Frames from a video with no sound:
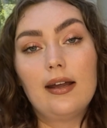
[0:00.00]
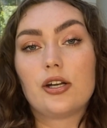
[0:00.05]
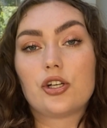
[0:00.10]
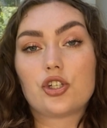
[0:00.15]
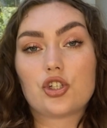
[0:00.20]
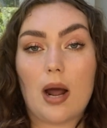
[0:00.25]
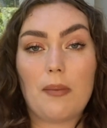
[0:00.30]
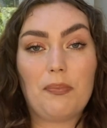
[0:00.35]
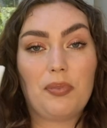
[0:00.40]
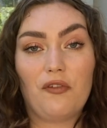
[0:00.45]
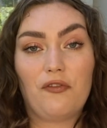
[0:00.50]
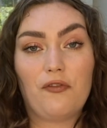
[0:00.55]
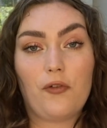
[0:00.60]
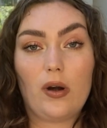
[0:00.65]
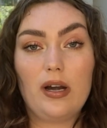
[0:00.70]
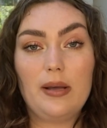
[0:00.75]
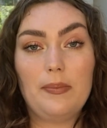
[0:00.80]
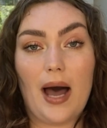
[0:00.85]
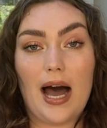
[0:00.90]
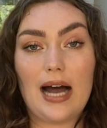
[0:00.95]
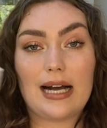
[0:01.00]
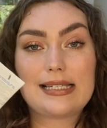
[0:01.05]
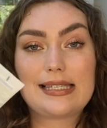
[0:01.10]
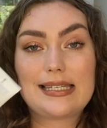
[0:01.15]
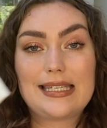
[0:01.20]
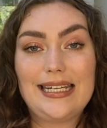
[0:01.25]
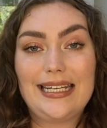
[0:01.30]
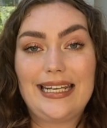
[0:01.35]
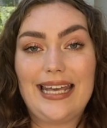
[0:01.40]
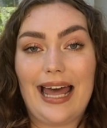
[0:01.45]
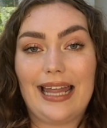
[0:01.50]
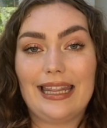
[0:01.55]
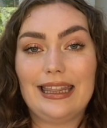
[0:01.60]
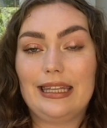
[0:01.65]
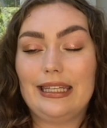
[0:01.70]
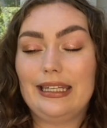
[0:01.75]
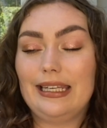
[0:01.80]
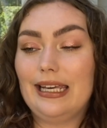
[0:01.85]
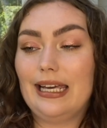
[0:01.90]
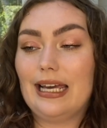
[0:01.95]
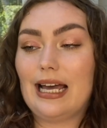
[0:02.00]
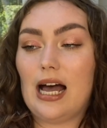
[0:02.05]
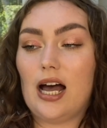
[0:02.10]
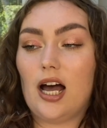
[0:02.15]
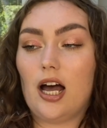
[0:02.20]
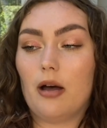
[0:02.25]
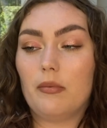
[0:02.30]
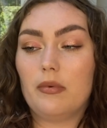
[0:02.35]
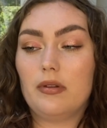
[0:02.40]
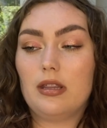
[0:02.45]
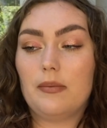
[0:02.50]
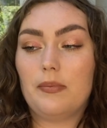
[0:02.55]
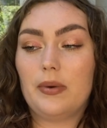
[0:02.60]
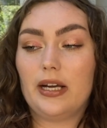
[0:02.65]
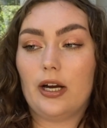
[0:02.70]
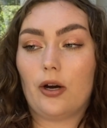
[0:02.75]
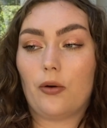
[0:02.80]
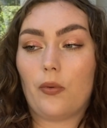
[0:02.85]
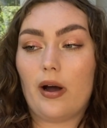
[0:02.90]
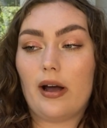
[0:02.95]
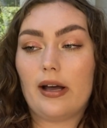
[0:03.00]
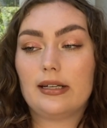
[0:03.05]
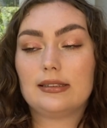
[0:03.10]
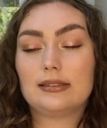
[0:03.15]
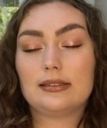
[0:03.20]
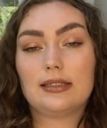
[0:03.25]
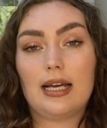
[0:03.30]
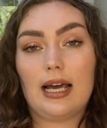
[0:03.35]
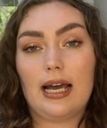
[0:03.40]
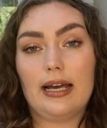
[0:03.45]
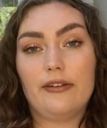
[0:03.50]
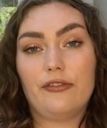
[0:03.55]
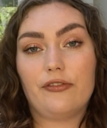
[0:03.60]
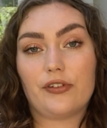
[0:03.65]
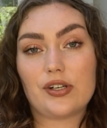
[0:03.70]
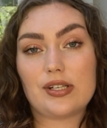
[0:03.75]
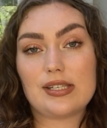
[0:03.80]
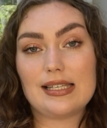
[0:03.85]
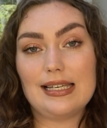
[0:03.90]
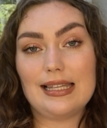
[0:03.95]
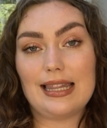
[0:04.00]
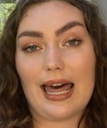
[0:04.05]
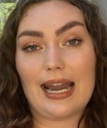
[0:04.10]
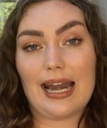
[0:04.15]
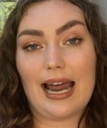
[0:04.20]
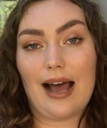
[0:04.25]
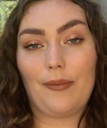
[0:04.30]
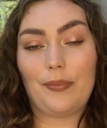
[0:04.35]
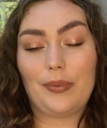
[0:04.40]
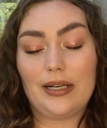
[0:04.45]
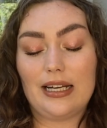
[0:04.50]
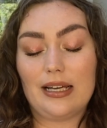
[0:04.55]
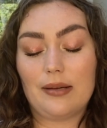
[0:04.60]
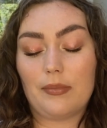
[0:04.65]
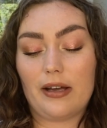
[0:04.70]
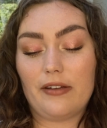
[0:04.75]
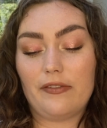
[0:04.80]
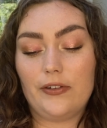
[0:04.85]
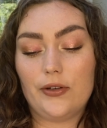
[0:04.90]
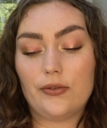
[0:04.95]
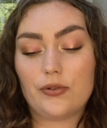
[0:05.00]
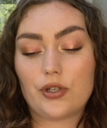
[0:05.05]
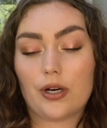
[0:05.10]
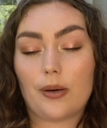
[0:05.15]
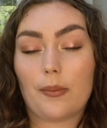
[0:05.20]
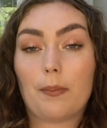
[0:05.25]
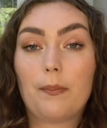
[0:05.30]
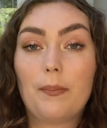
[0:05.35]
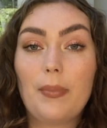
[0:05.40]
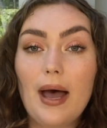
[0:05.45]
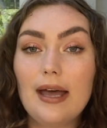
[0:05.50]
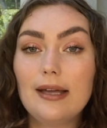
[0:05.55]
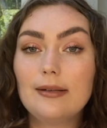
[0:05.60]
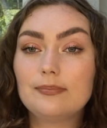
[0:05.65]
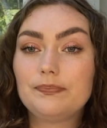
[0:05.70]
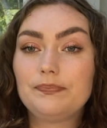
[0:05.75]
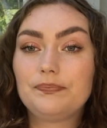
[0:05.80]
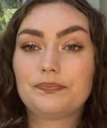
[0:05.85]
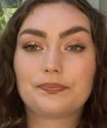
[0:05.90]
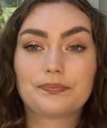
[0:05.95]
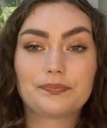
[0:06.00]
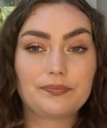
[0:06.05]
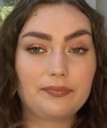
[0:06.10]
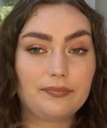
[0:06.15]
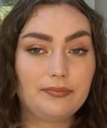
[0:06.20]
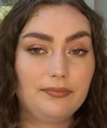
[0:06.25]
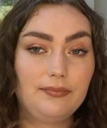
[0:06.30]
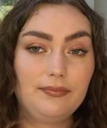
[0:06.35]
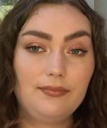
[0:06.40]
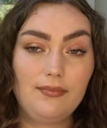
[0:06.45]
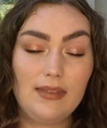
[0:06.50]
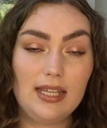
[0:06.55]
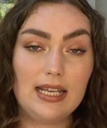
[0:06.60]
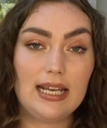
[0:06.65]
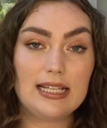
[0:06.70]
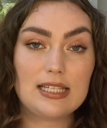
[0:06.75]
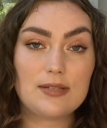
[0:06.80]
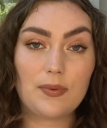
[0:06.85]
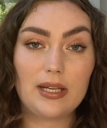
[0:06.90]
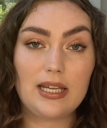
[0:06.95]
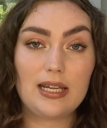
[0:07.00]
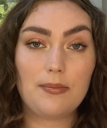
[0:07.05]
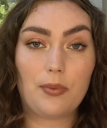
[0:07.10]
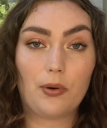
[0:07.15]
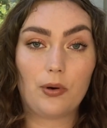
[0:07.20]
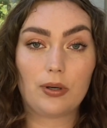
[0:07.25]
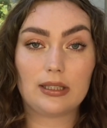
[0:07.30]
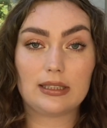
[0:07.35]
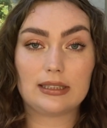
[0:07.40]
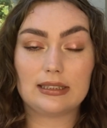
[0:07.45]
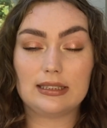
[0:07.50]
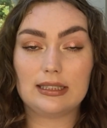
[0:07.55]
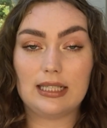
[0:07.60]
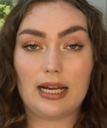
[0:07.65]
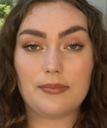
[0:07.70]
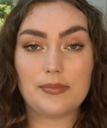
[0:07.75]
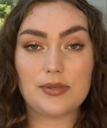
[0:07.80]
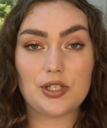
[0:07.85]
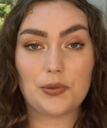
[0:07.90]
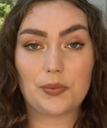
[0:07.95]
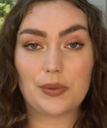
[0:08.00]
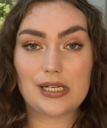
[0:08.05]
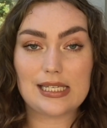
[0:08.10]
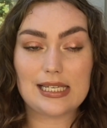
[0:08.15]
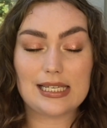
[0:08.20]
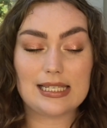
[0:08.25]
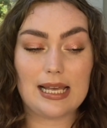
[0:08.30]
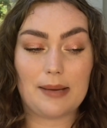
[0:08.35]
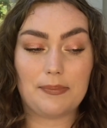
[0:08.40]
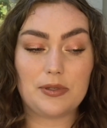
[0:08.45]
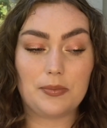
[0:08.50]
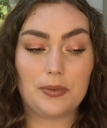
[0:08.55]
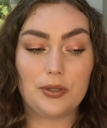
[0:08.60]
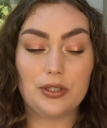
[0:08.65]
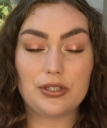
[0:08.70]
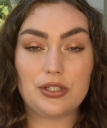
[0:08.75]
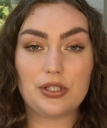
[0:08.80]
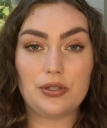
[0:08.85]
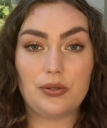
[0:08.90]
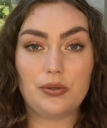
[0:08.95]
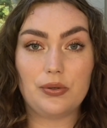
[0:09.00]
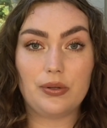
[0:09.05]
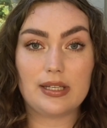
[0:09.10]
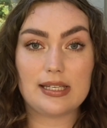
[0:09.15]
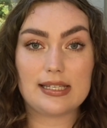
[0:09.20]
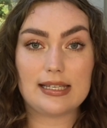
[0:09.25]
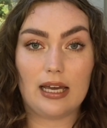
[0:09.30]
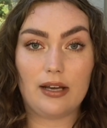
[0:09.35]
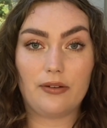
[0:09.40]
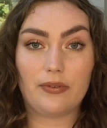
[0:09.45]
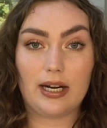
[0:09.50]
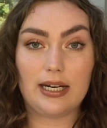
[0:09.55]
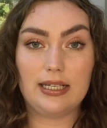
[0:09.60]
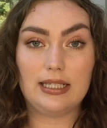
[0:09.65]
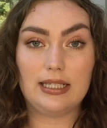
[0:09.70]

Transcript: drop the 40 bucks to get the bigger one. I foresee that happening in my future, but it's really important. I'm super susceptible to the sun right